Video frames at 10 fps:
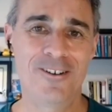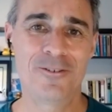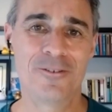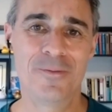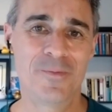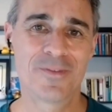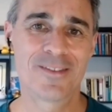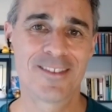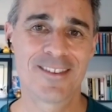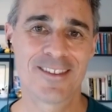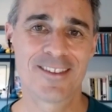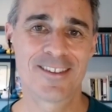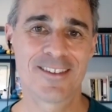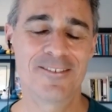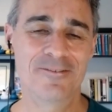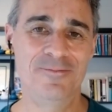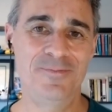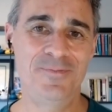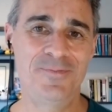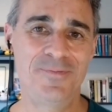policies, but from issuer policy,
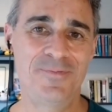yeah, I mean,